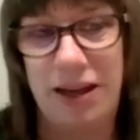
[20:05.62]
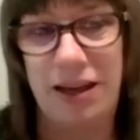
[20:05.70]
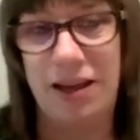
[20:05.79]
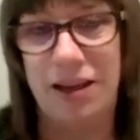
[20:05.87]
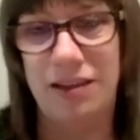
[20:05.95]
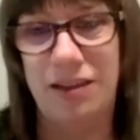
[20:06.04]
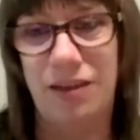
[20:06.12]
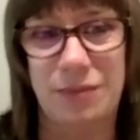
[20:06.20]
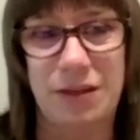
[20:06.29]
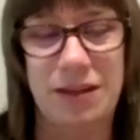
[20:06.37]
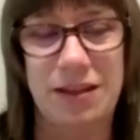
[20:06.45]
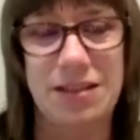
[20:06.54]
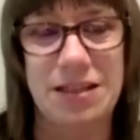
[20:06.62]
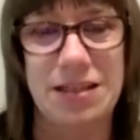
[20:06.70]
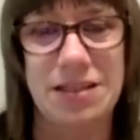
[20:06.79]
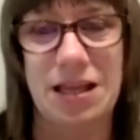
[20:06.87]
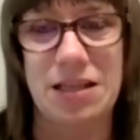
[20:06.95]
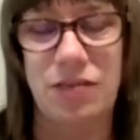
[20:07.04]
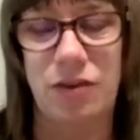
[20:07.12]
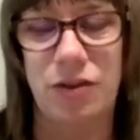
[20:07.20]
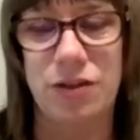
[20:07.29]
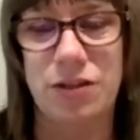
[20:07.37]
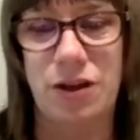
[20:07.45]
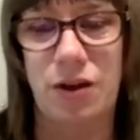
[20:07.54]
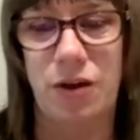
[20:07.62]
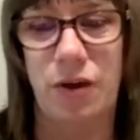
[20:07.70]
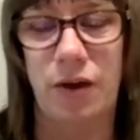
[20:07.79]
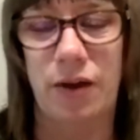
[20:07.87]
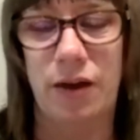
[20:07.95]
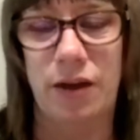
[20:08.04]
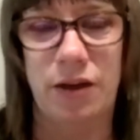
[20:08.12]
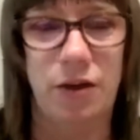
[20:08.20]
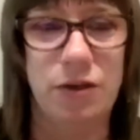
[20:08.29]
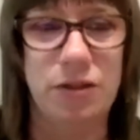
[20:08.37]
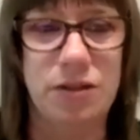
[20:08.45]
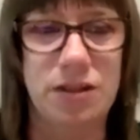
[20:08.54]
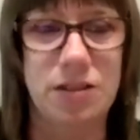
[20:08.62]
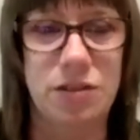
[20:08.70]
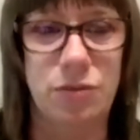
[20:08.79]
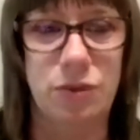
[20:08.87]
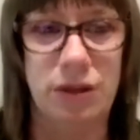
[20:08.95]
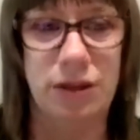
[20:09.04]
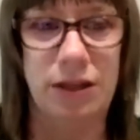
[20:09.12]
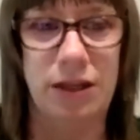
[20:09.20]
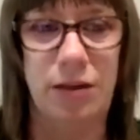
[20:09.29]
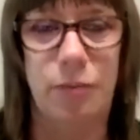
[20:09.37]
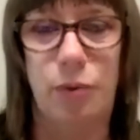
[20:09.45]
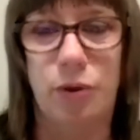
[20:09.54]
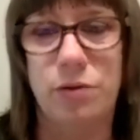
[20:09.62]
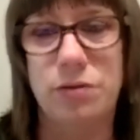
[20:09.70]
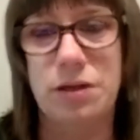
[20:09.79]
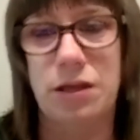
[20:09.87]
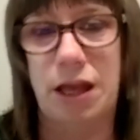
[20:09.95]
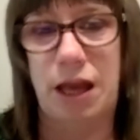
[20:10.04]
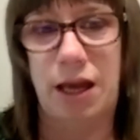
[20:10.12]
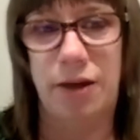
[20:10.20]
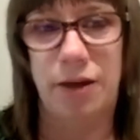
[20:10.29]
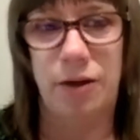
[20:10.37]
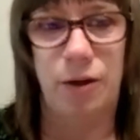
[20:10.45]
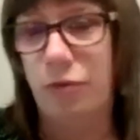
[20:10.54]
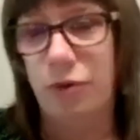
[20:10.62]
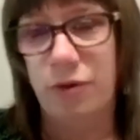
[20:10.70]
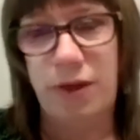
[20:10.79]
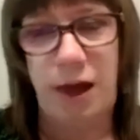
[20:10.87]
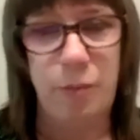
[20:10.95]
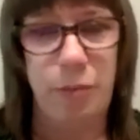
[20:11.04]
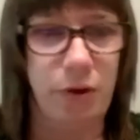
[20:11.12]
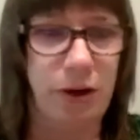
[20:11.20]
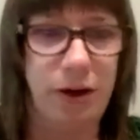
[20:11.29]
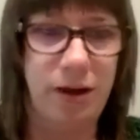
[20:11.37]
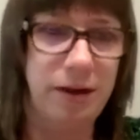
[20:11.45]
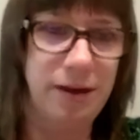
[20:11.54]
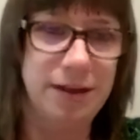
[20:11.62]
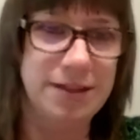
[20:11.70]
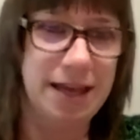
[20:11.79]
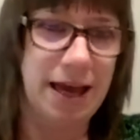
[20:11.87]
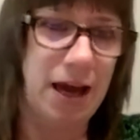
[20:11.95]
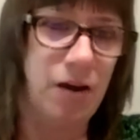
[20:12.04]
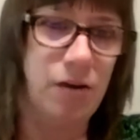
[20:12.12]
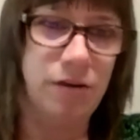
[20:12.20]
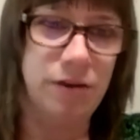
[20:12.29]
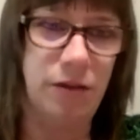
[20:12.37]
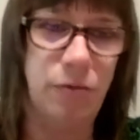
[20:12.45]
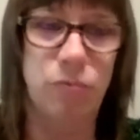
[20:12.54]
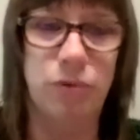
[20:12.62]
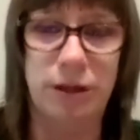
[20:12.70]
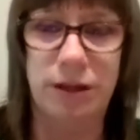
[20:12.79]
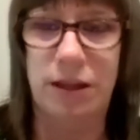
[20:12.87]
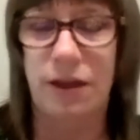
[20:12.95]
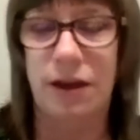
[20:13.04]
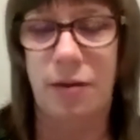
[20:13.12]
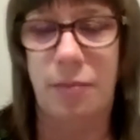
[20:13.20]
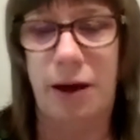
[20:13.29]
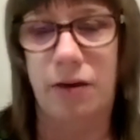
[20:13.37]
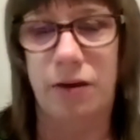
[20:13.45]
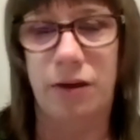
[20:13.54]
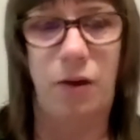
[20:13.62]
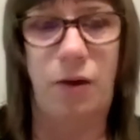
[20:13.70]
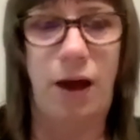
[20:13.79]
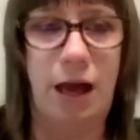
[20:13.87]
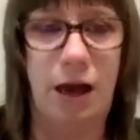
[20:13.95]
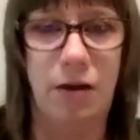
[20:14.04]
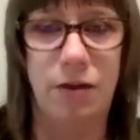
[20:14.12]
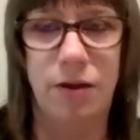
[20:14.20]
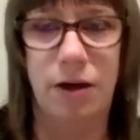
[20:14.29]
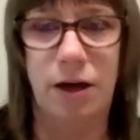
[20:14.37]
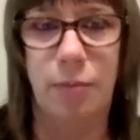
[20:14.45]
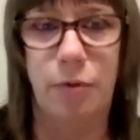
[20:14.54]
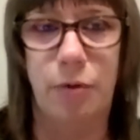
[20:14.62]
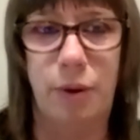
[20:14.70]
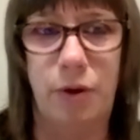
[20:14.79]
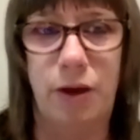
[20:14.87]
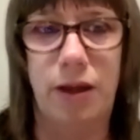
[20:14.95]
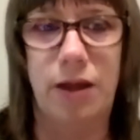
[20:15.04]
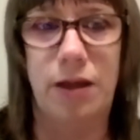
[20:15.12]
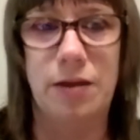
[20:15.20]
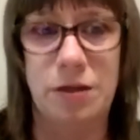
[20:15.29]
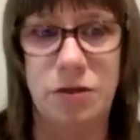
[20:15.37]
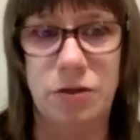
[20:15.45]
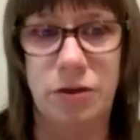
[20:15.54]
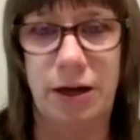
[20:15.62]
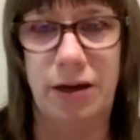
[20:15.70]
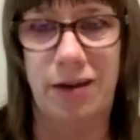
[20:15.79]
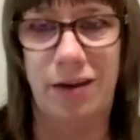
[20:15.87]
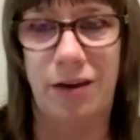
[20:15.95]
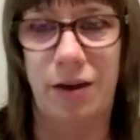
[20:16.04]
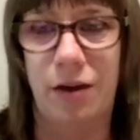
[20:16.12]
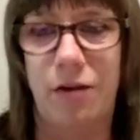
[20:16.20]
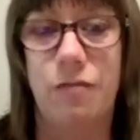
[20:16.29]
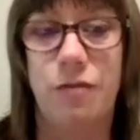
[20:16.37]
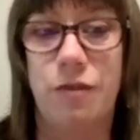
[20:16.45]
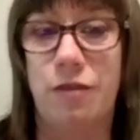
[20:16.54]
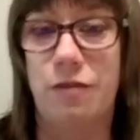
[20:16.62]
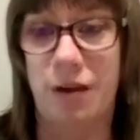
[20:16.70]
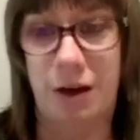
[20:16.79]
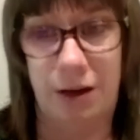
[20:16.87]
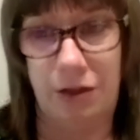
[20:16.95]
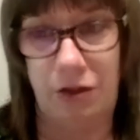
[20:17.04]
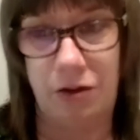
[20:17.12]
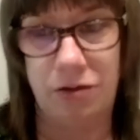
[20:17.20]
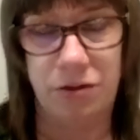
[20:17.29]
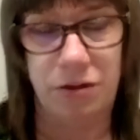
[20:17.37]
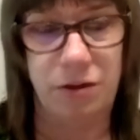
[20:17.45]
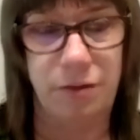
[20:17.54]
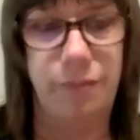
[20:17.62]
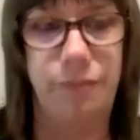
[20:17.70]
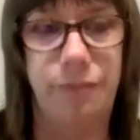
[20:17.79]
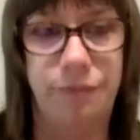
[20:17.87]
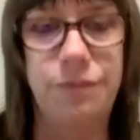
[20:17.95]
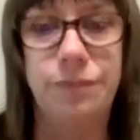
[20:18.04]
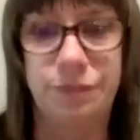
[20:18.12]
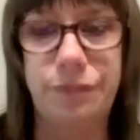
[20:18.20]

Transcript: of making it something that's successful. So it's really important that before that book is out, they really think about how they're going to promote it and integrate it for the very long term.